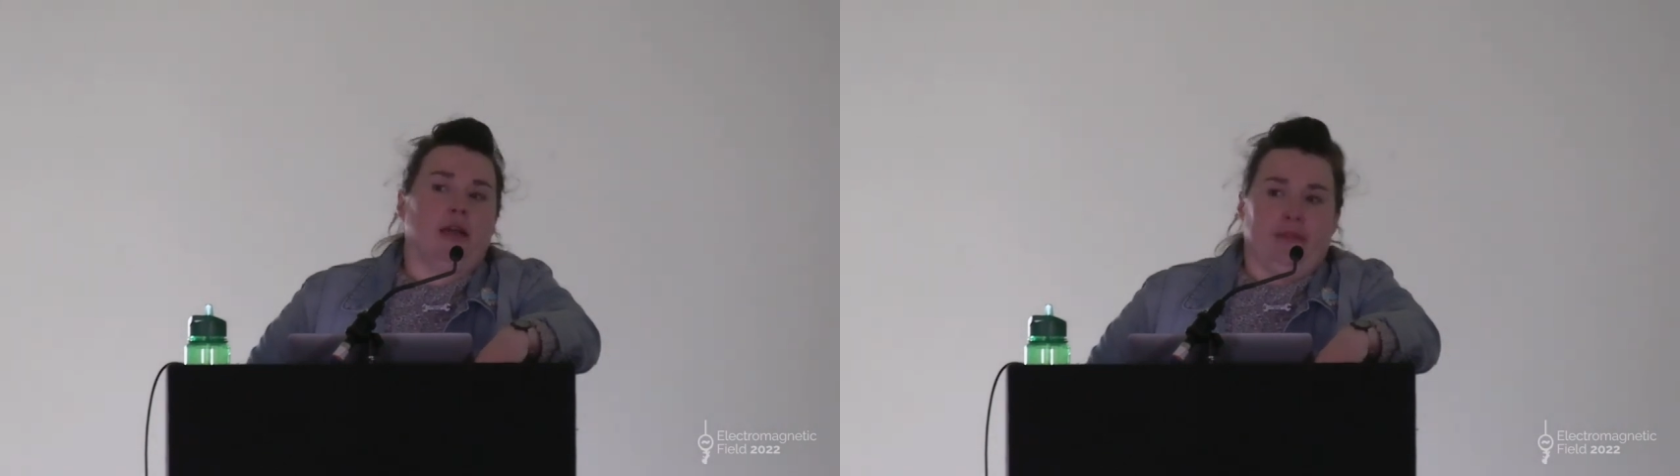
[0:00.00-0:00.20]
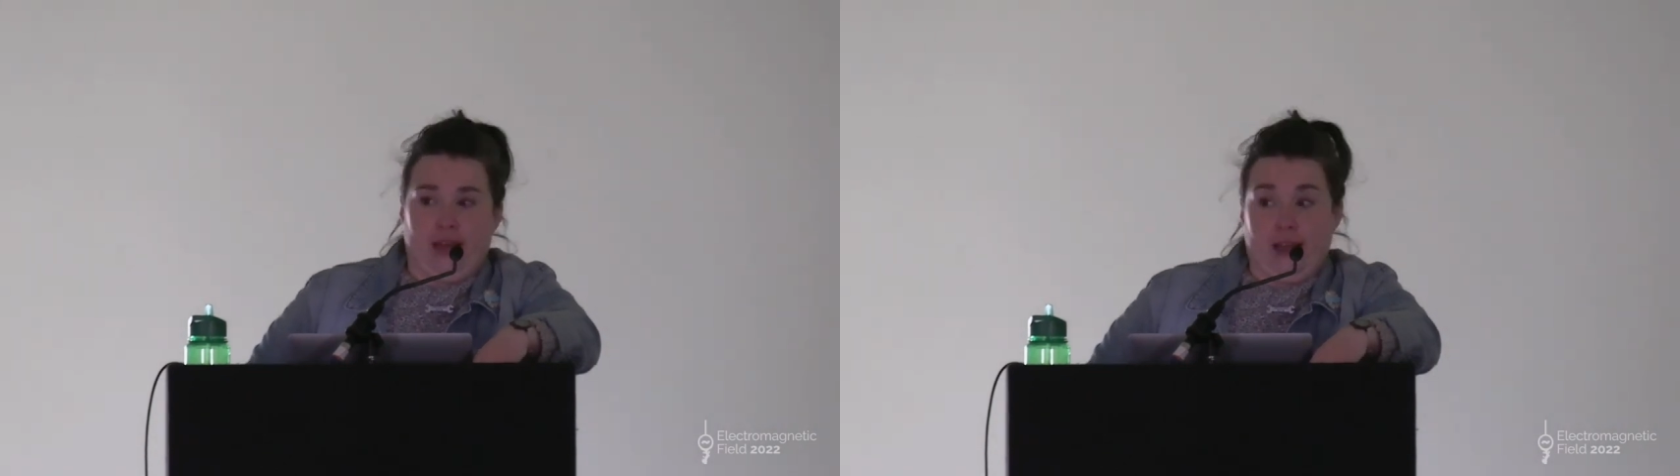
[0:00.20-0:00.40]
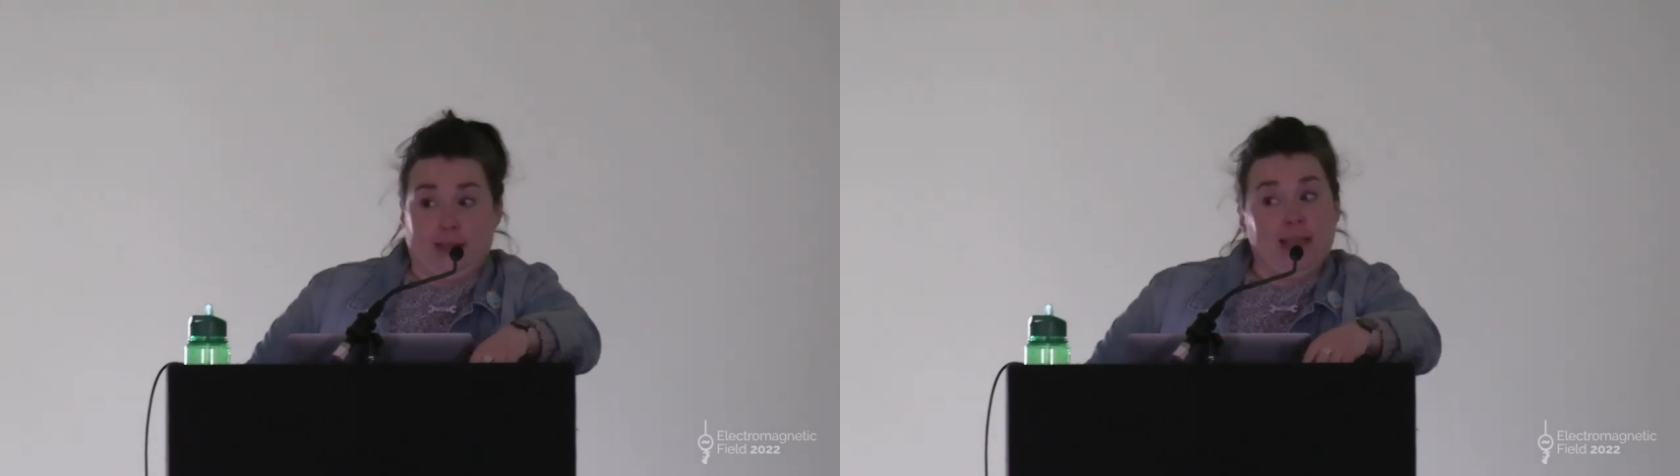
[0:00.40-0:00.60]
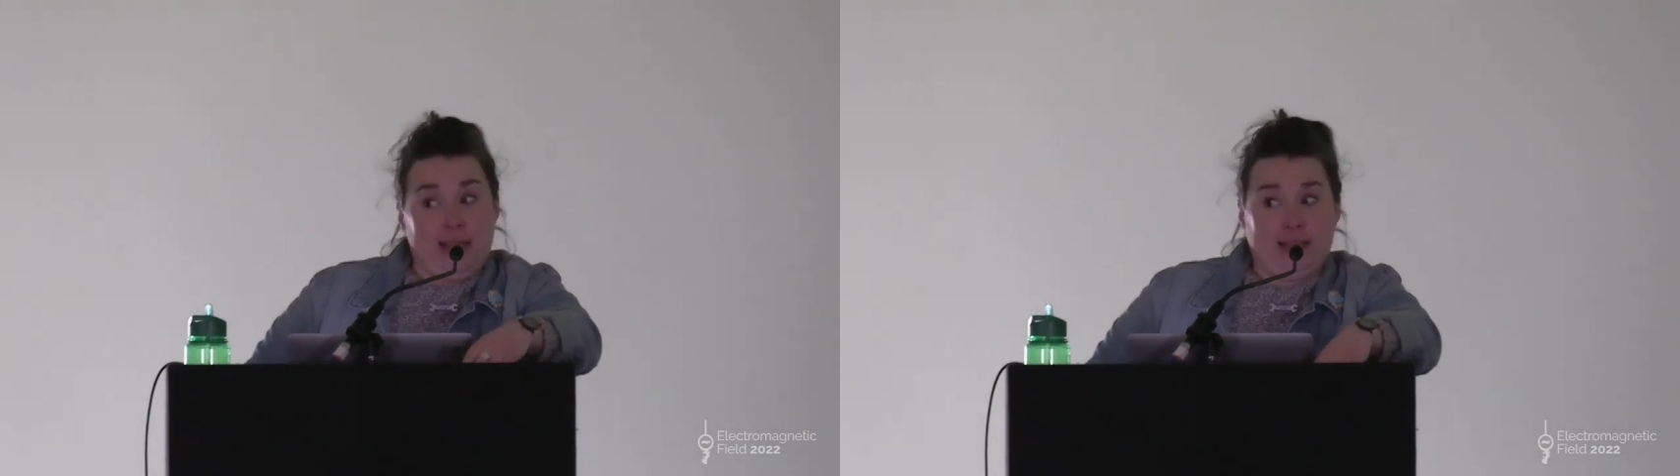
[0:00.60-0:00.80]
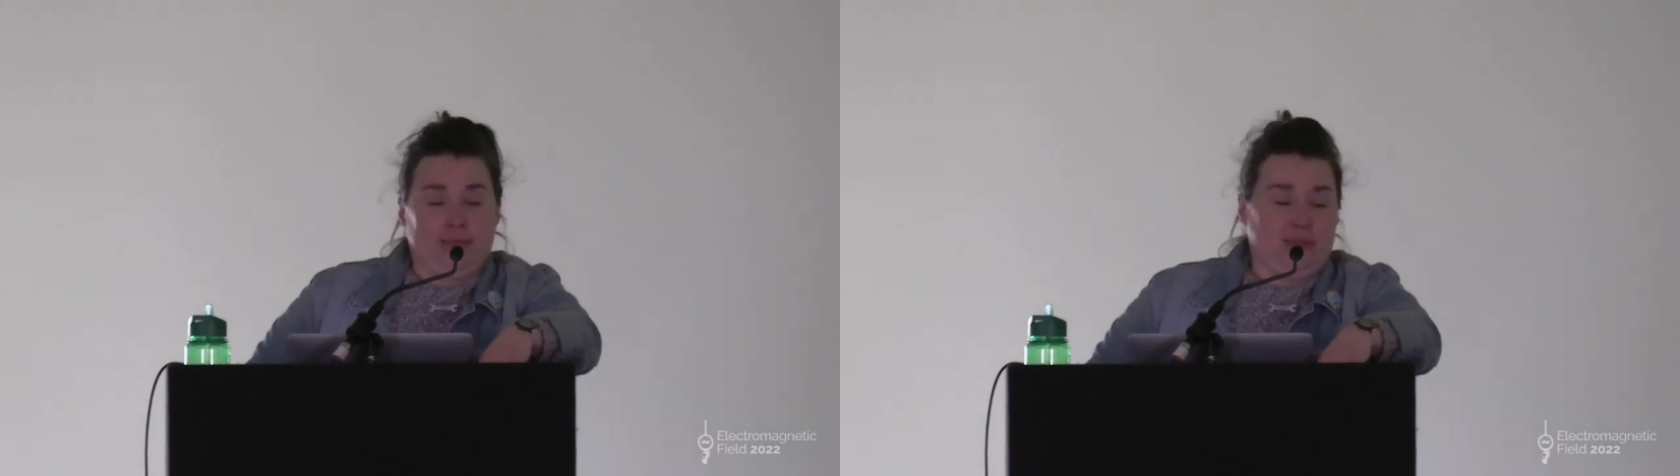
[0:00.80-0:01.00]
that is
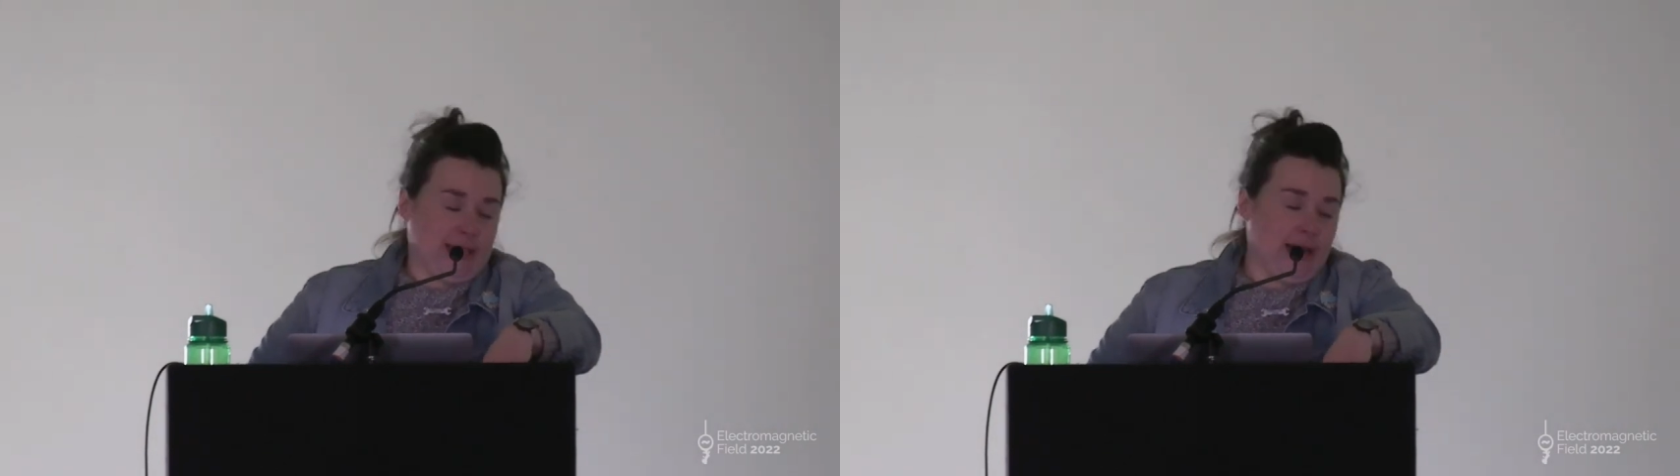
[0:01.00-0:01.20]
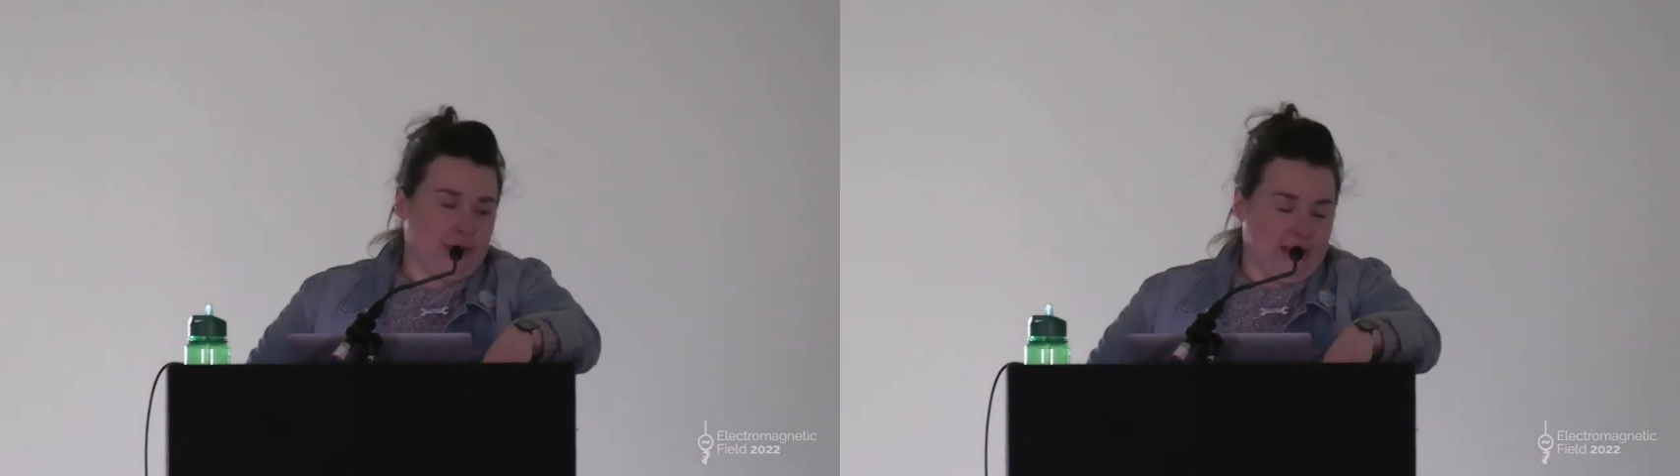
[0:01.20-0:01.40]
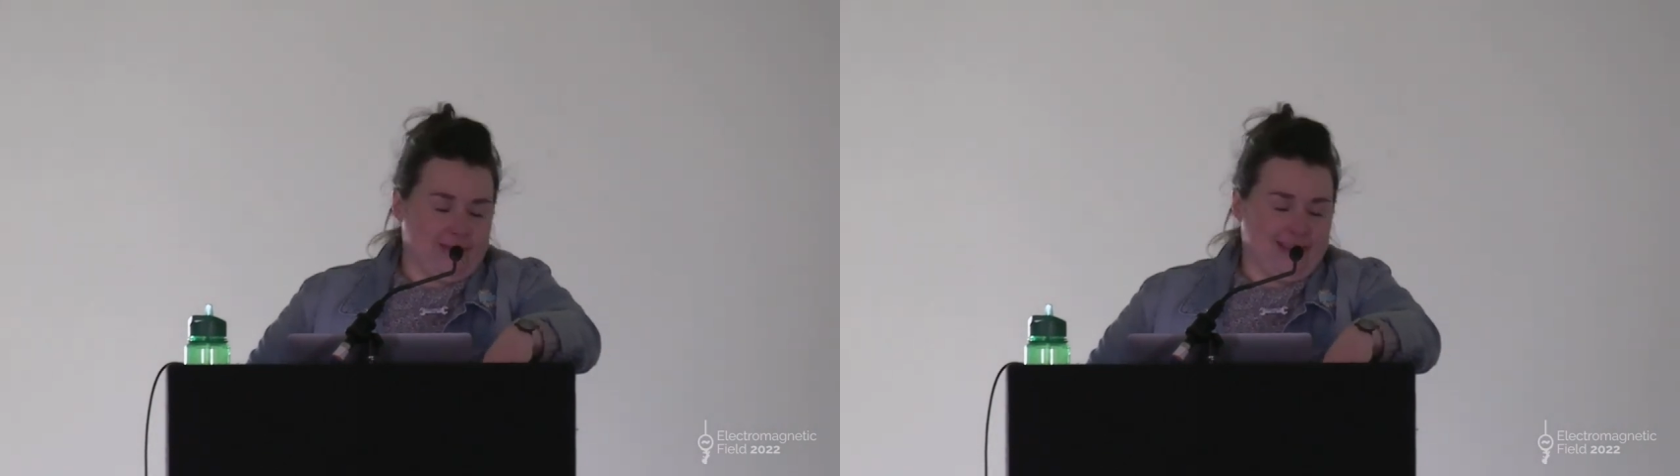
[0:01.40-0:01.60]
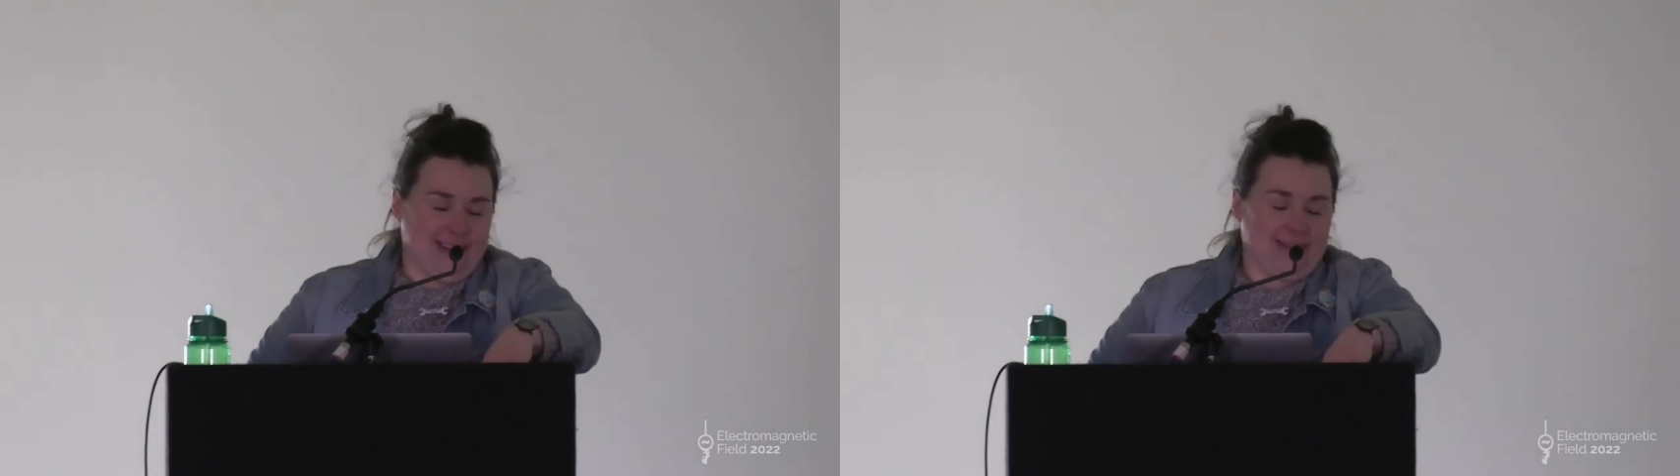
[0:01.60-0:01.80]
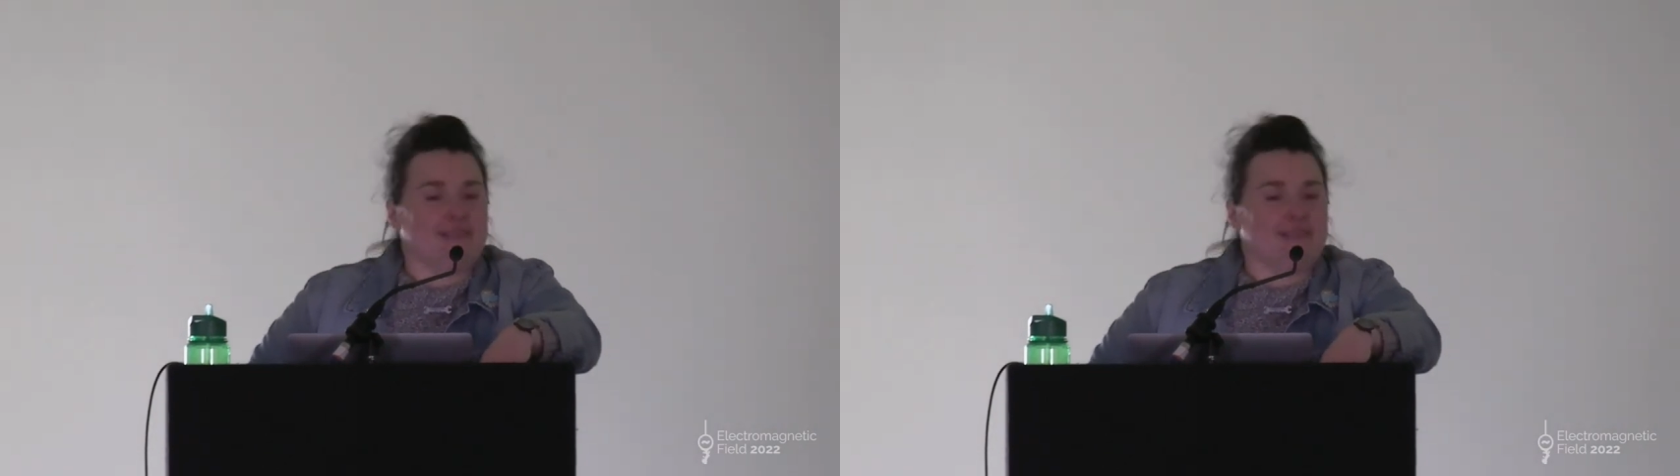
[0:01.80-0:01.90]
here's some steps I went